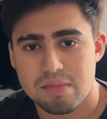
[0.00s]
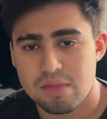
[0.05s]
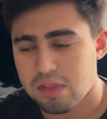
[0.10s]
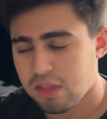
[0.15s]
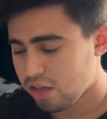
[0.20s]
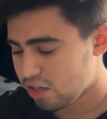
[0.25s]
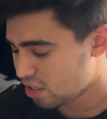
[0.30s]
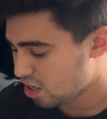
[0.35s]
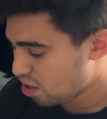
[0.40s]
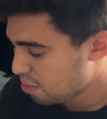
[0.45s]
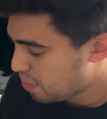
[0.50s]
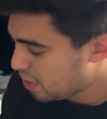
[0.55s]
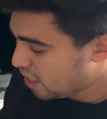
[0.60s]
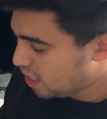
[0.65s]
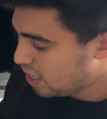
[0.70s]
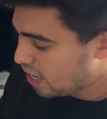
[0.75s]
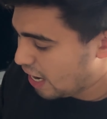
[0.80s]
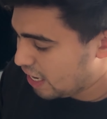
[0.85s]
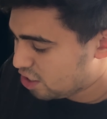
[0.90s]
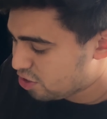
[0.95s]
there's gonna
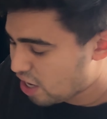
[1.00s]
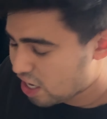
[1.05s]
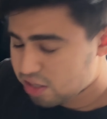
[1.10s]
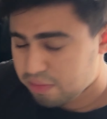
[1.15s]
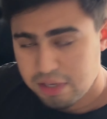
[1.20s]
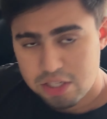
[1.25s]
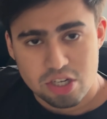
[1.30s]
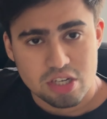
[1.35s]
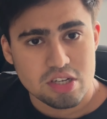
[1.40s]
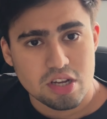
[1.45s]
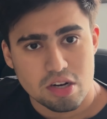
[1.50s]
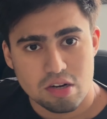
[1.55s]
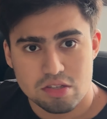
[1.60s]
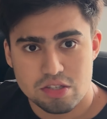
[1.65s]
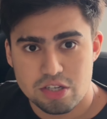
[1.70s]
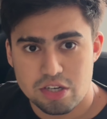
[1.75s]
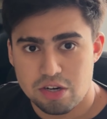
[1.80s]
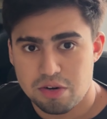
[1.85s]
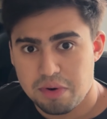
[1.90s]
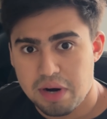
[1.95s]
be a transmission tunnel
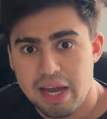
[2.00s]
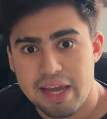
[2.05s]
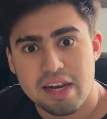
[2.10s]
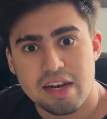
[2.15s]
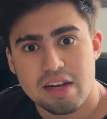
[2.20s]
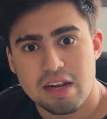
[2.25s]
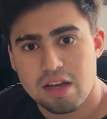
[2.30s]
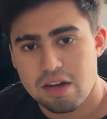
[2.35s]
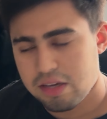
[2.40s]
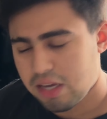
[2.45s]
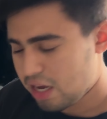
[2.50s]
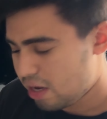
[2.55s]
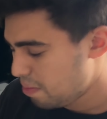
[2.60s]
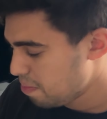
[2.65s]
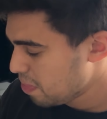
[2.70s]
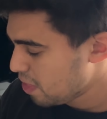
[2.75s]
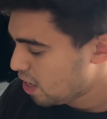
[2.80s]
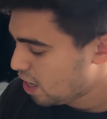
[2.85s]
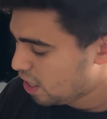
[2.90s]
to your right, okay?